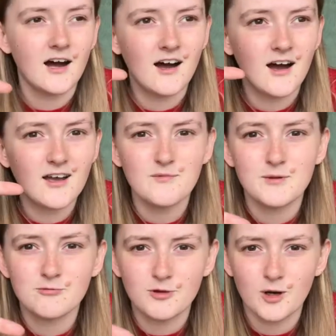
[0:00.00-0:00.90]
I've
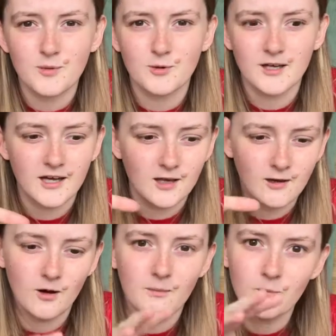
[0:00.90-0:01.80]
been rockpooling a
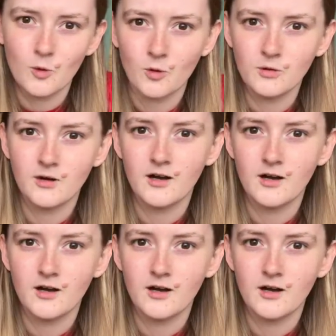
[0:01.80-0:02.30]
lot more,